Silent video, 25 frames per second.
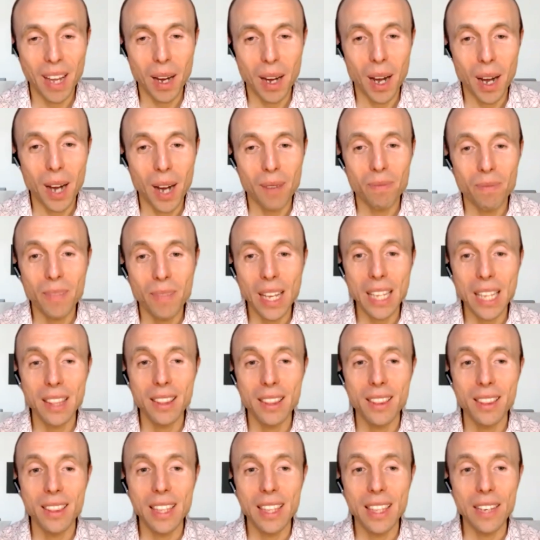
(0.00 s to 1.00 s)
uh,
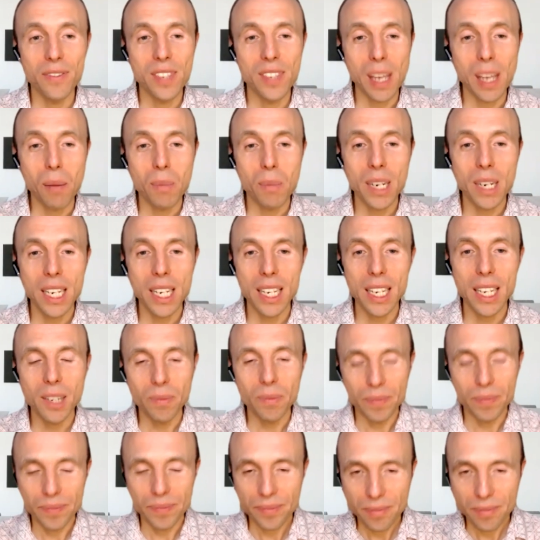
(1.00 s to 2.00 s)
and if
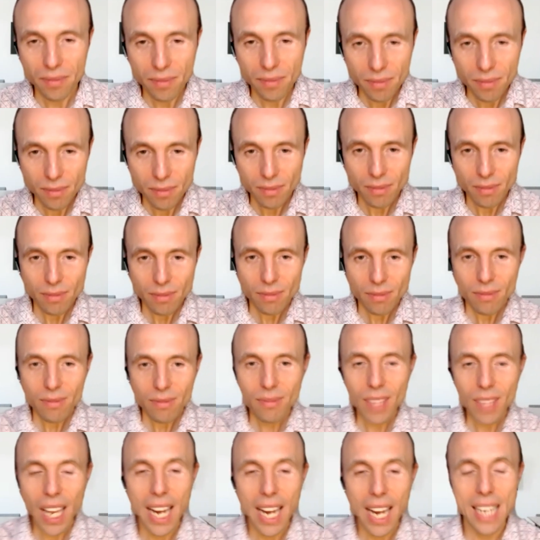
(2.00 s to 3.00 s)
somebody
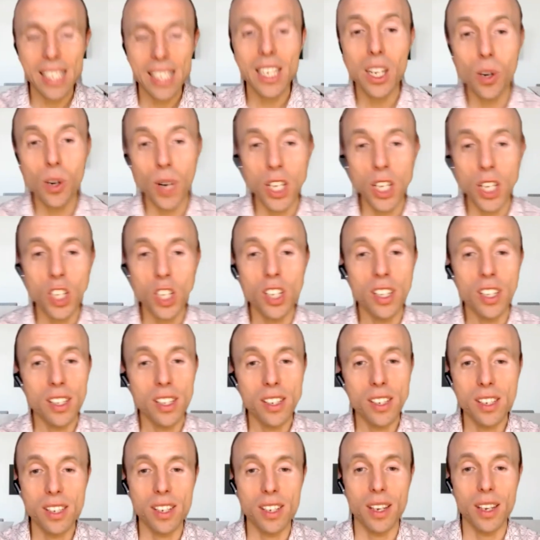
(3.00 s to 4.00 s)
has any
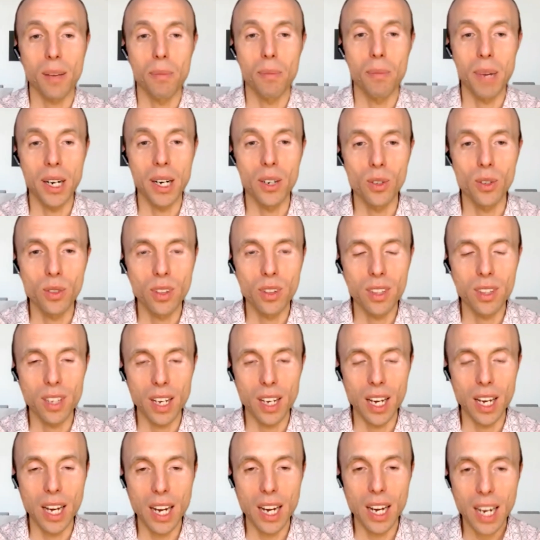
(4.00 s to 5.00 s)
questions about
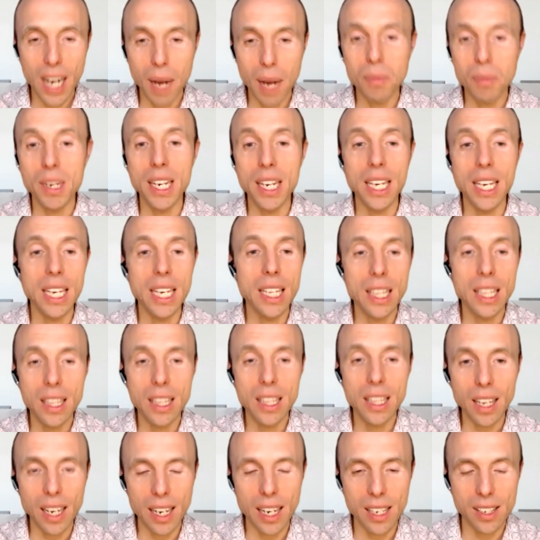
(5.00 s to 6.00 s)
uh, coming
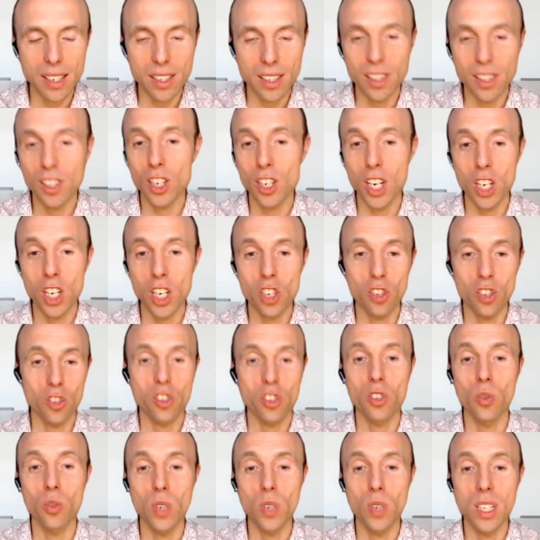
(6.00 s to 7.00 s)
in as an
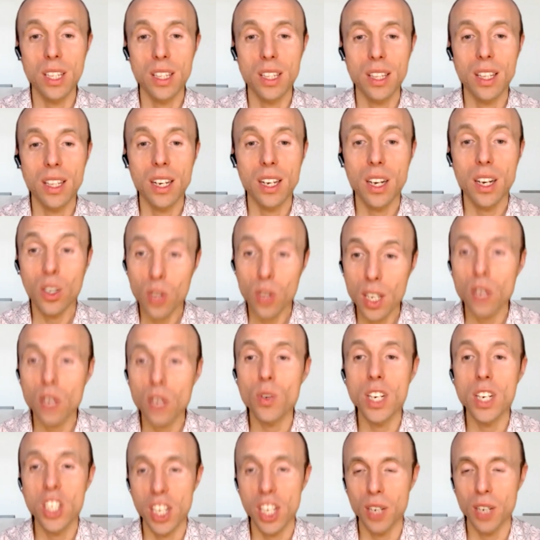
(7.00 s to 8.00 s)
international student could
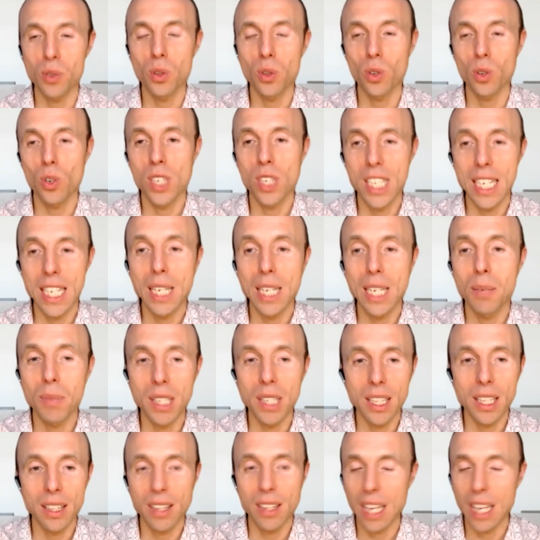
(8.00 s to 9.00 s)
they reach out to your
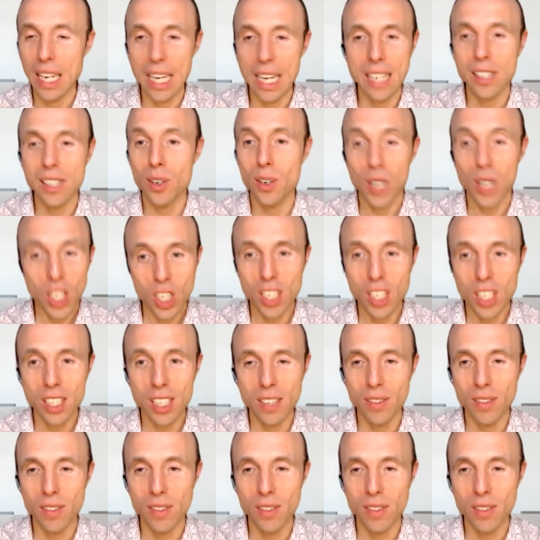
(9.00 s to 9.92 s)
team and, and oh for sure